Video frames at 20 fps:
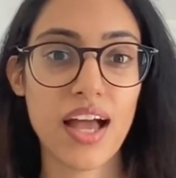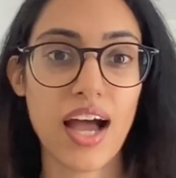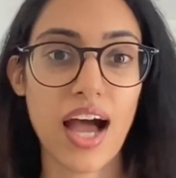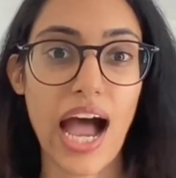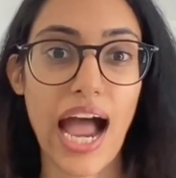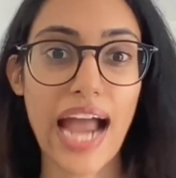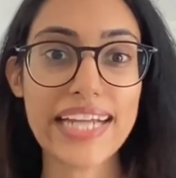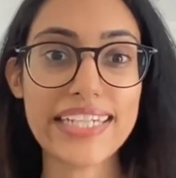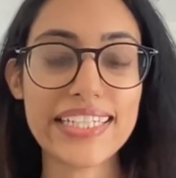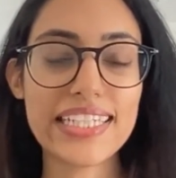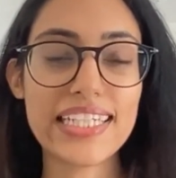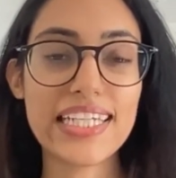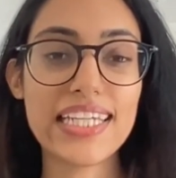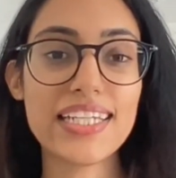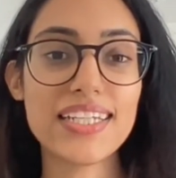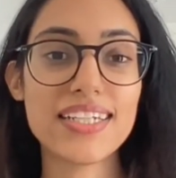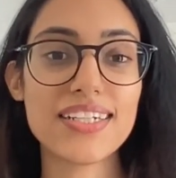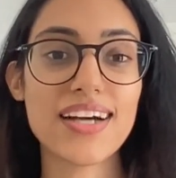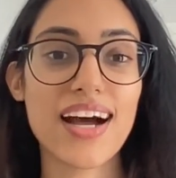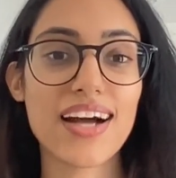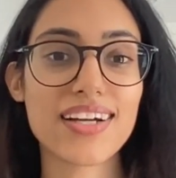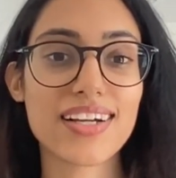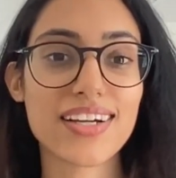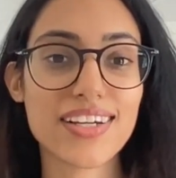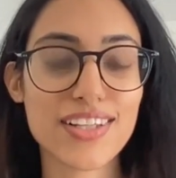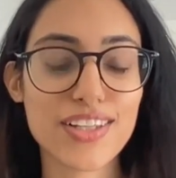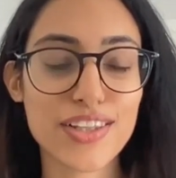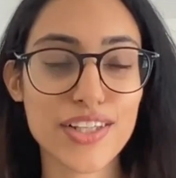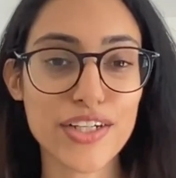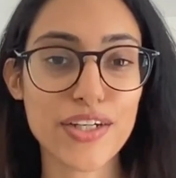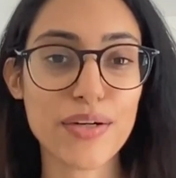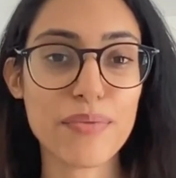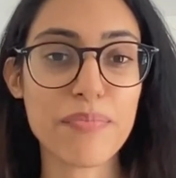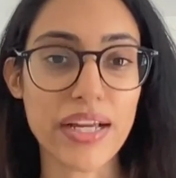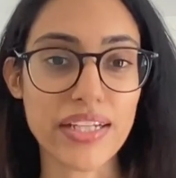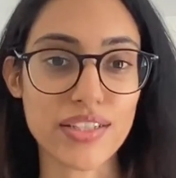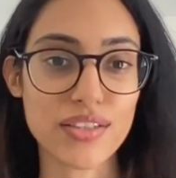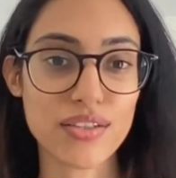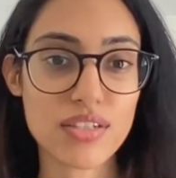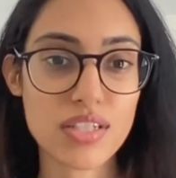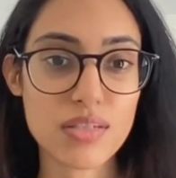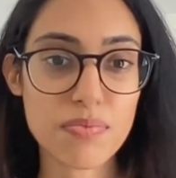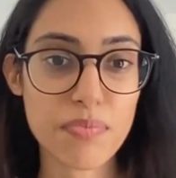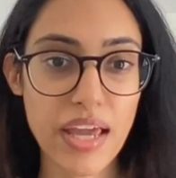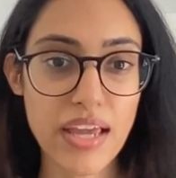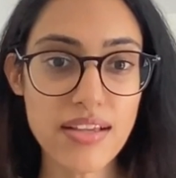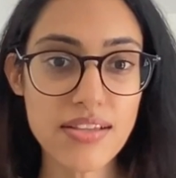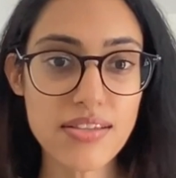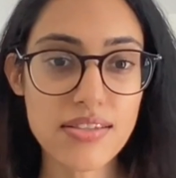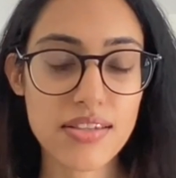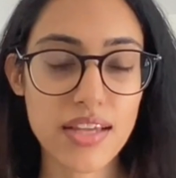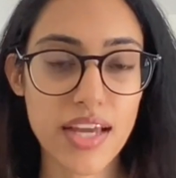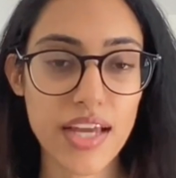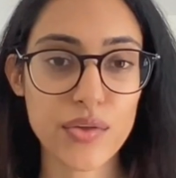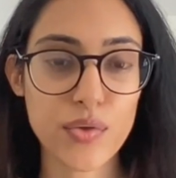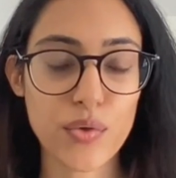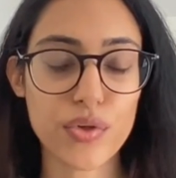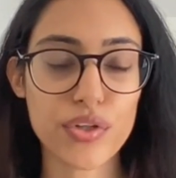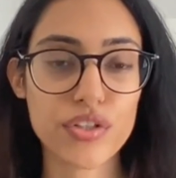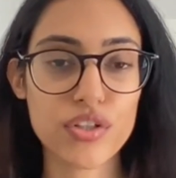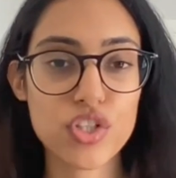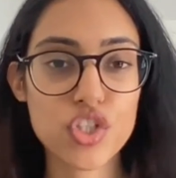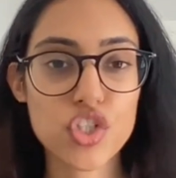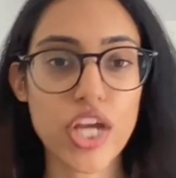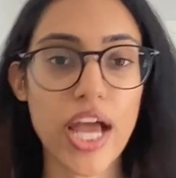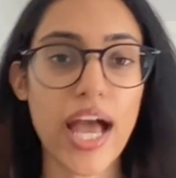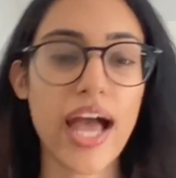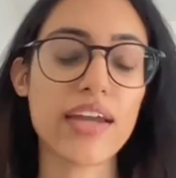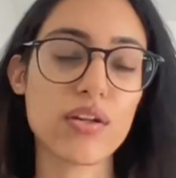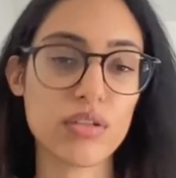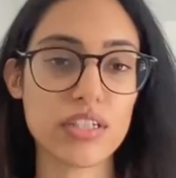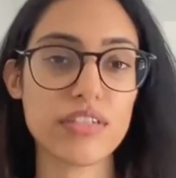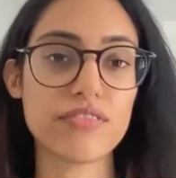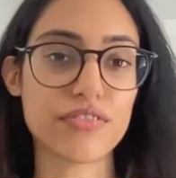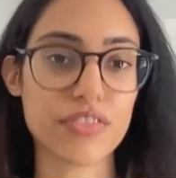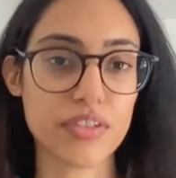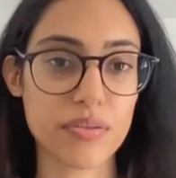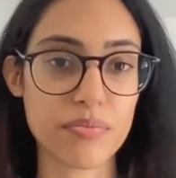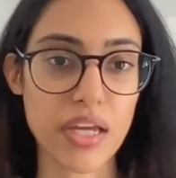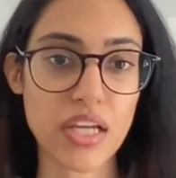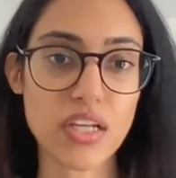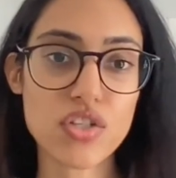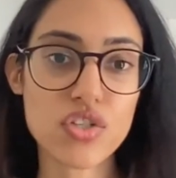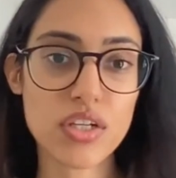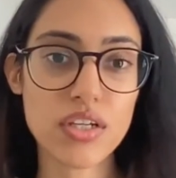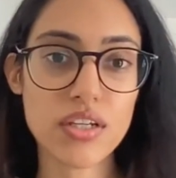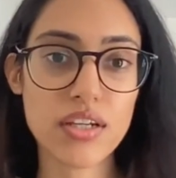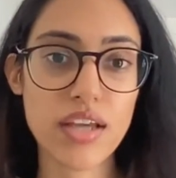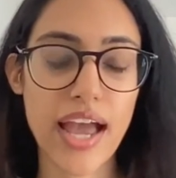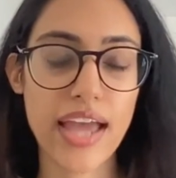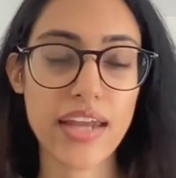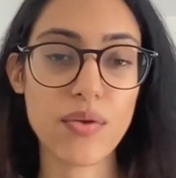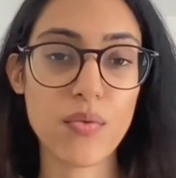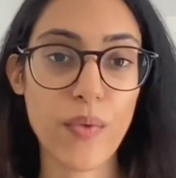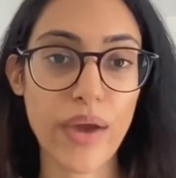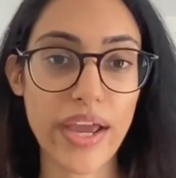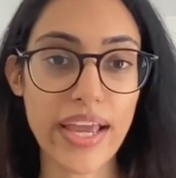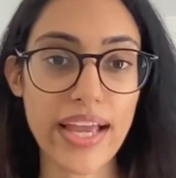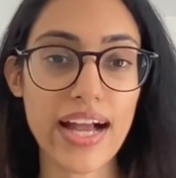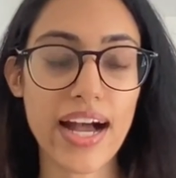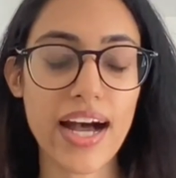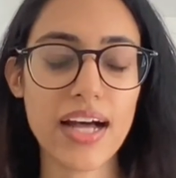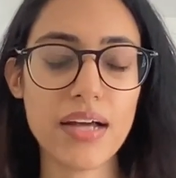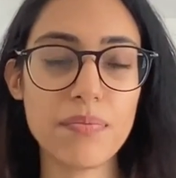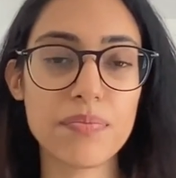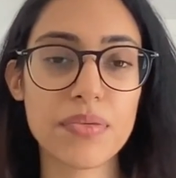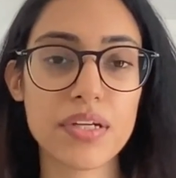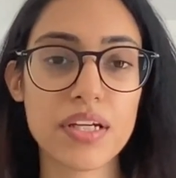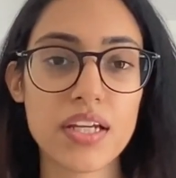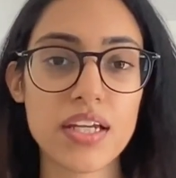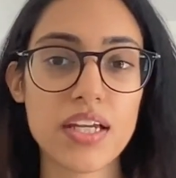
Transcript: I need a clear mental space in order to channel information and wake up